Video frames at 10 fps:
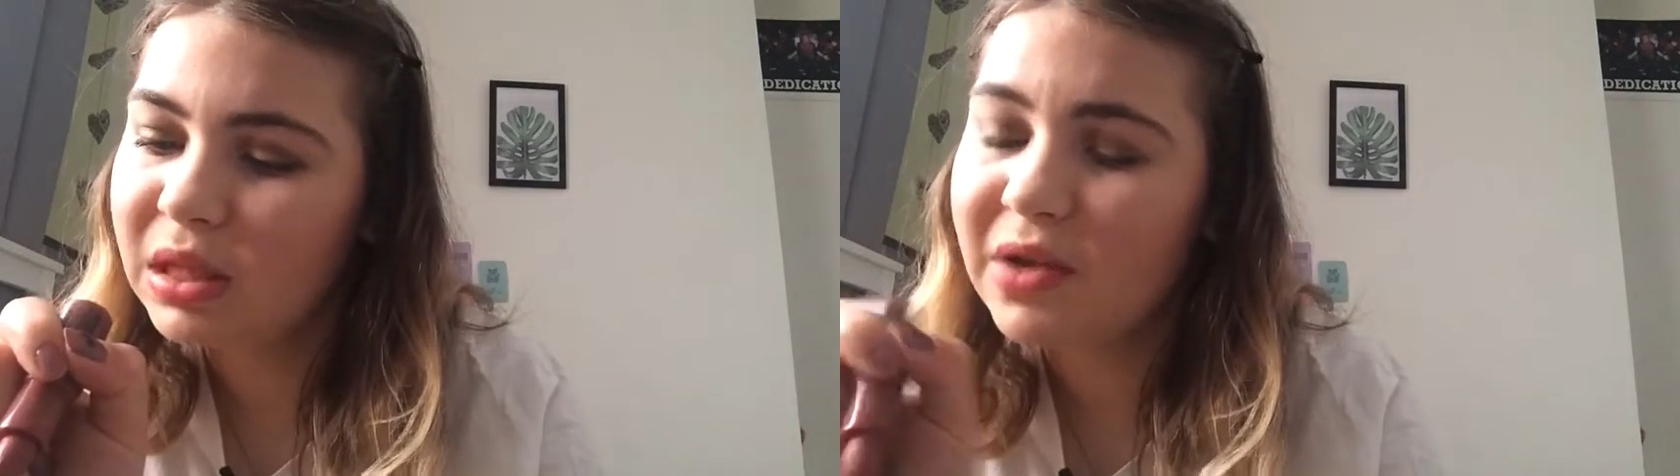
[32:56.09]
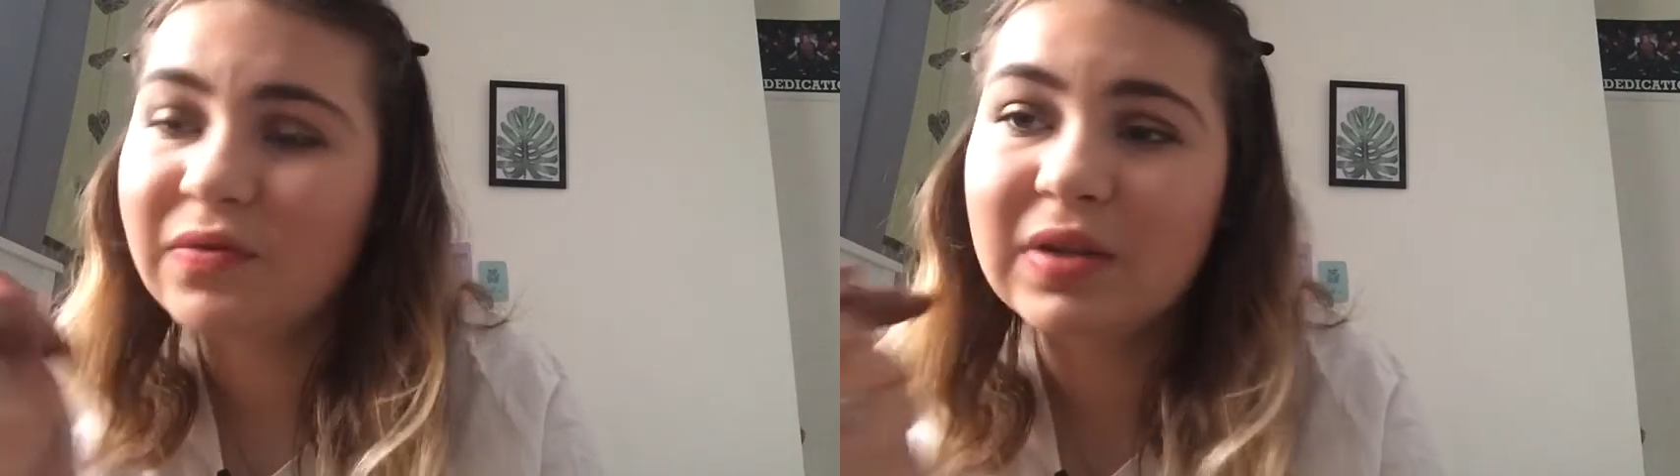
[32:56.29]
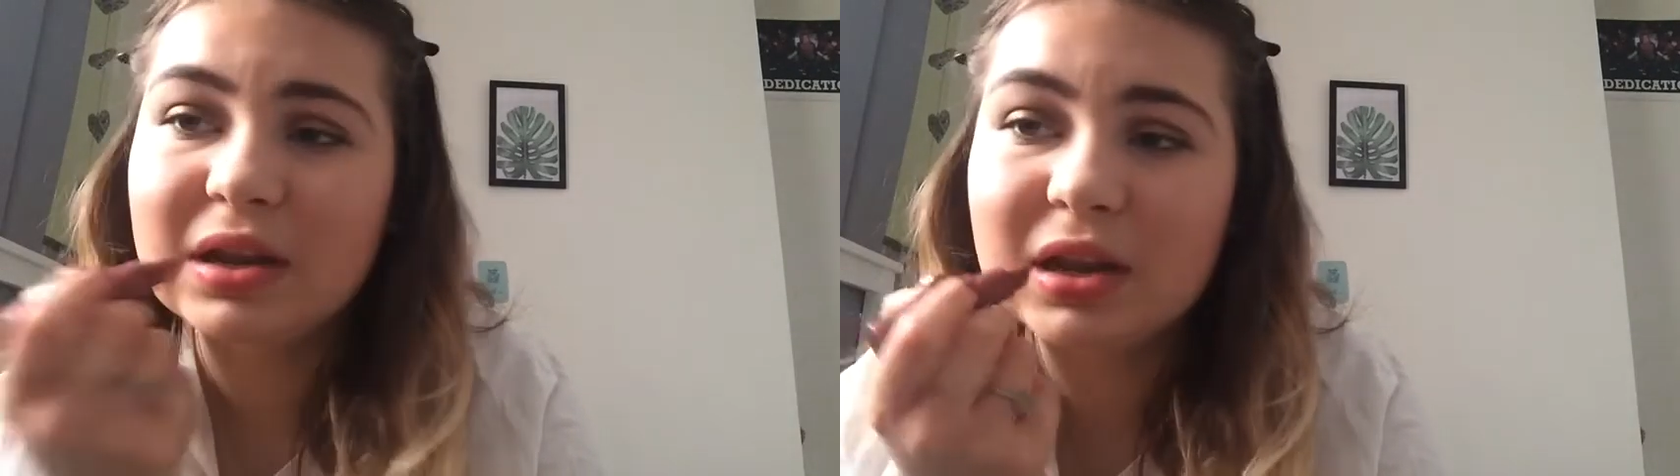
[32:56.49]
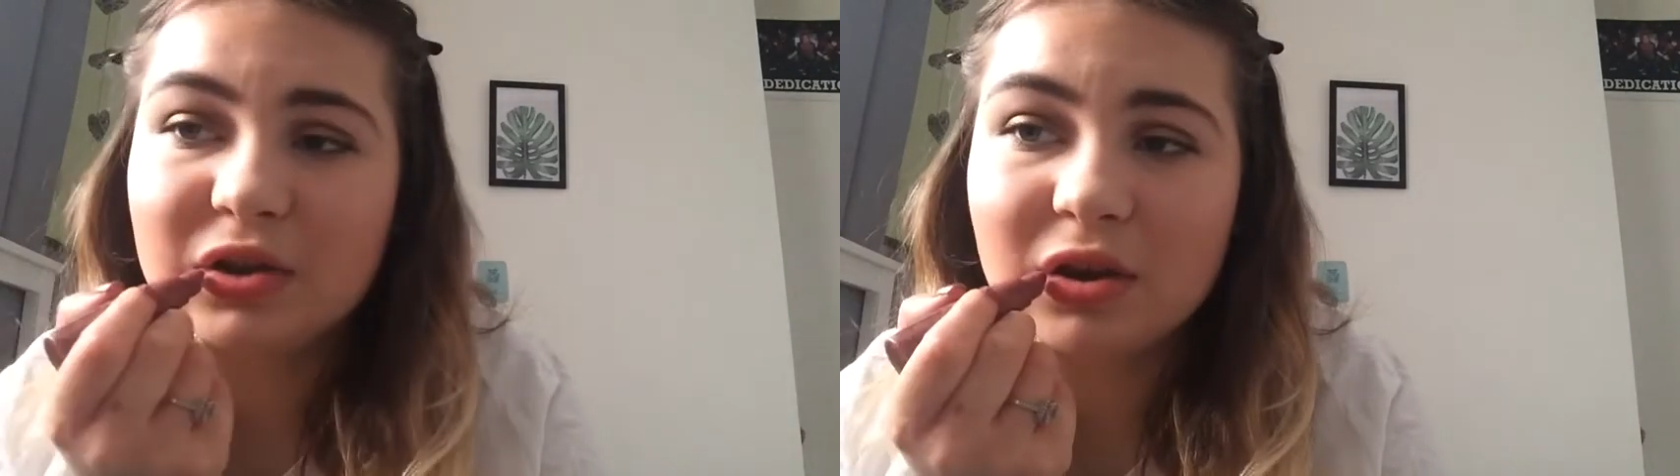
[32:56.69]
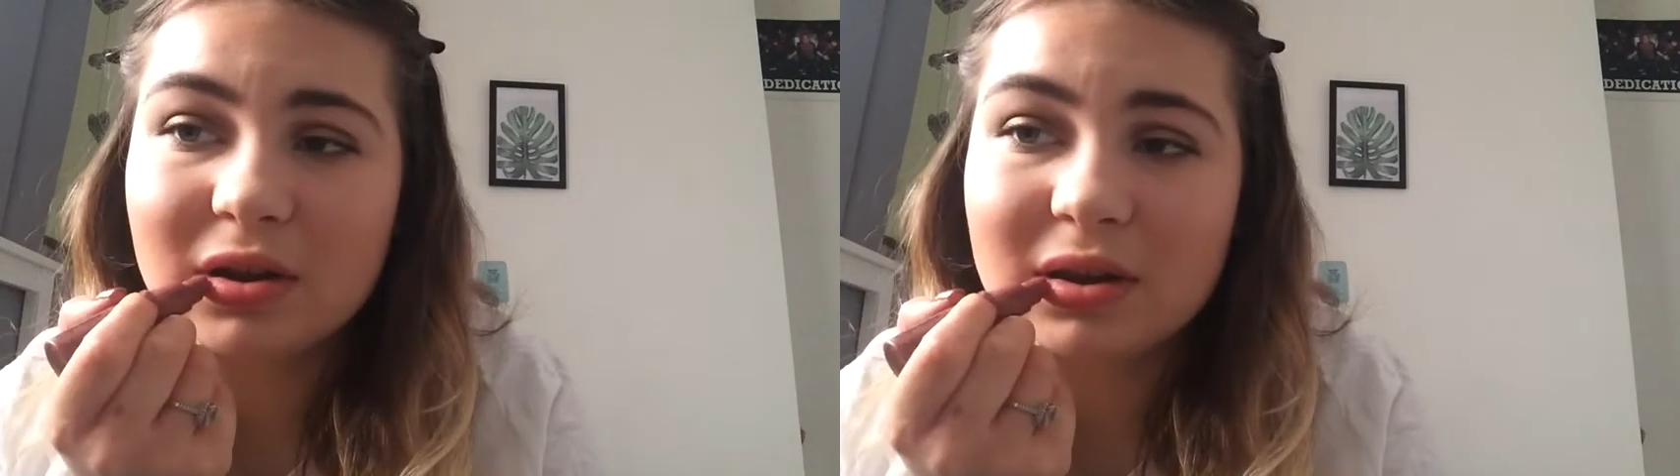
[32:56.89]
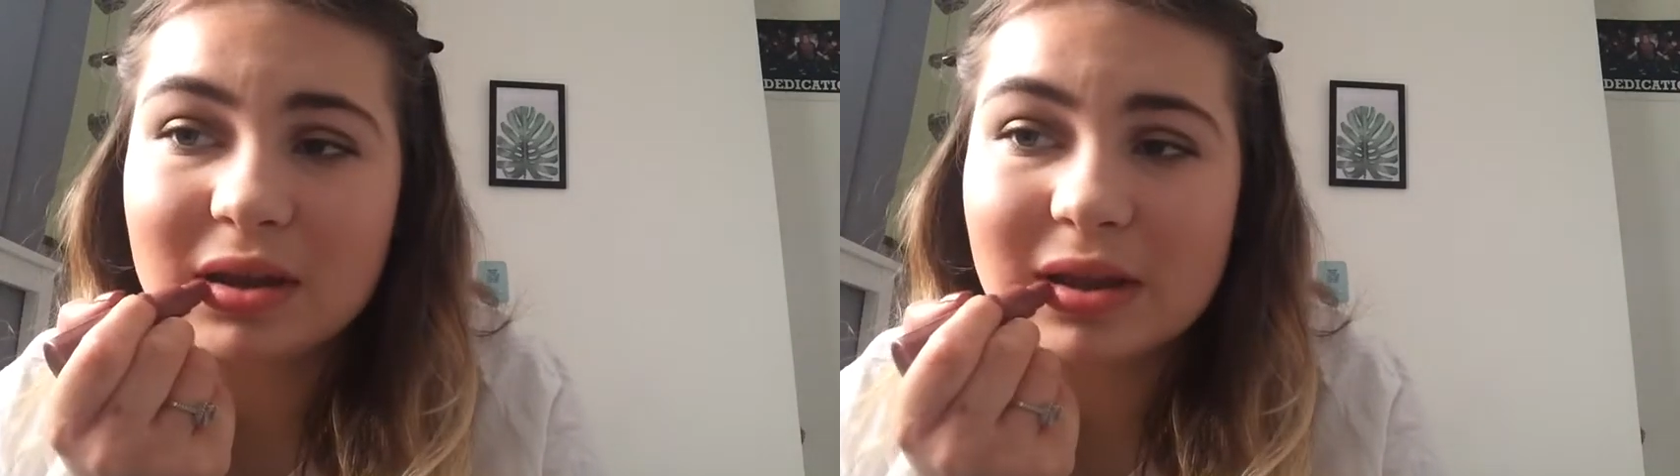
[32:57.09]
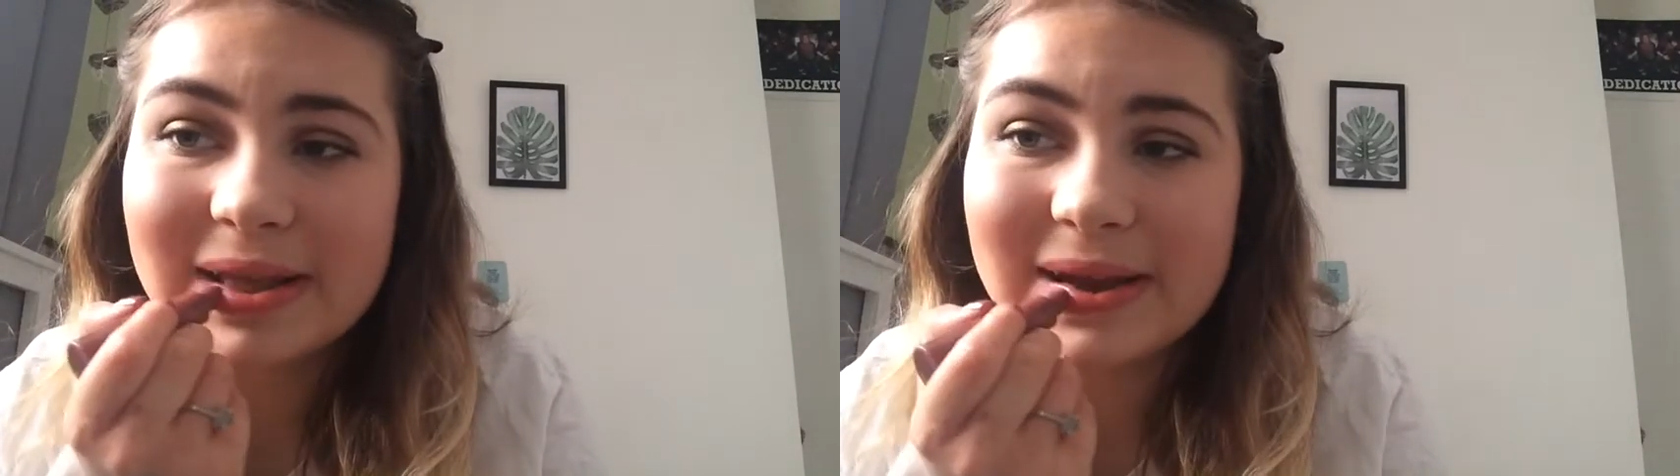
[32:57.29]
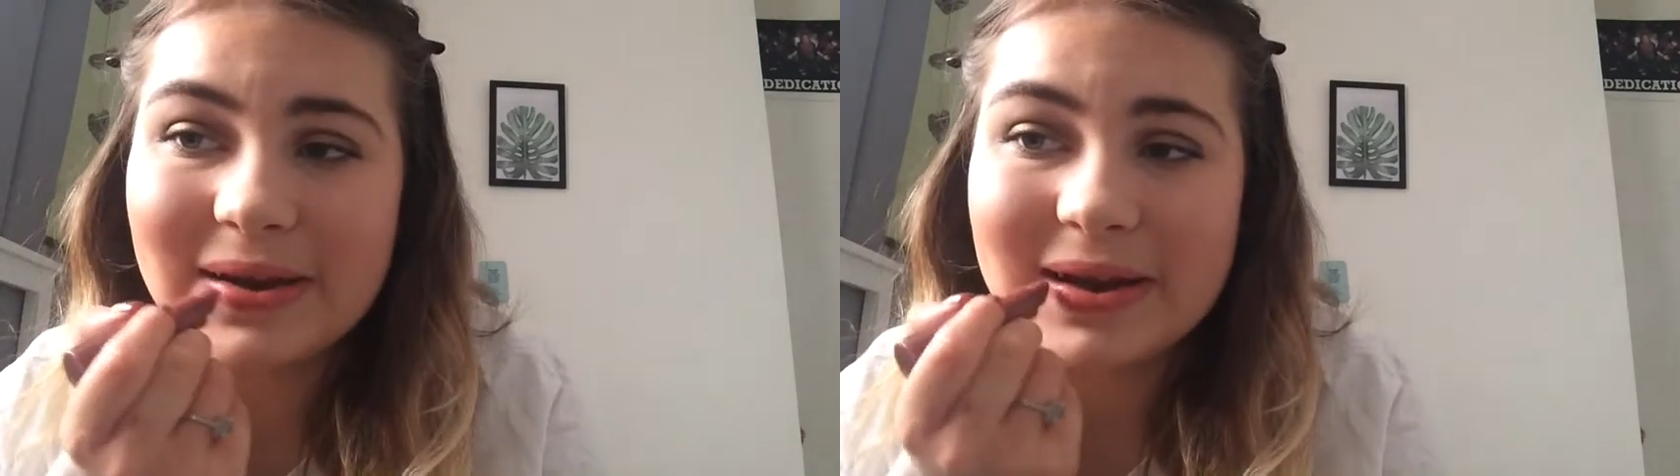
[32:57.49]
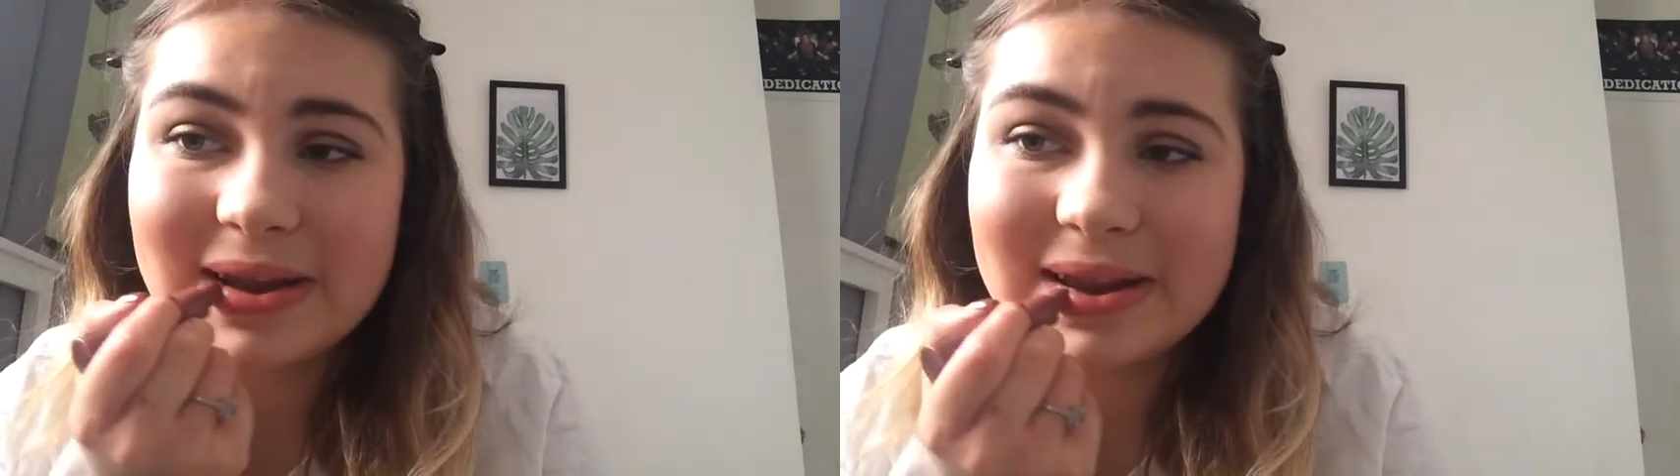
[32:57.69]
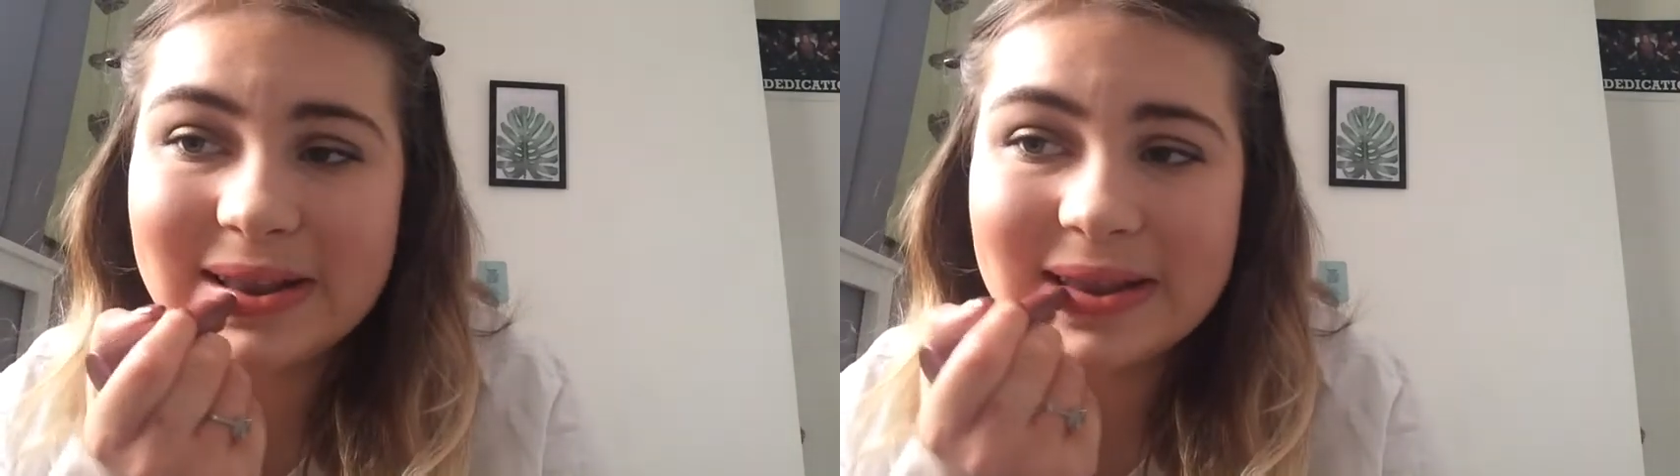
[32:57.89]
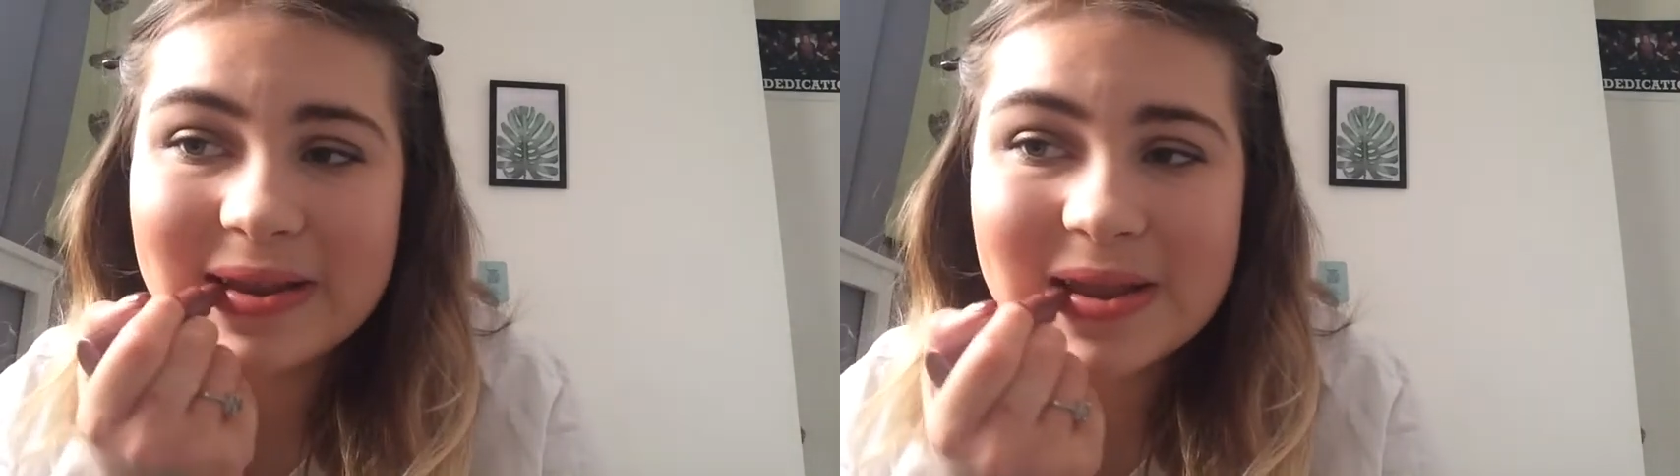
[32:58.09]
Vintage Rose in the corners.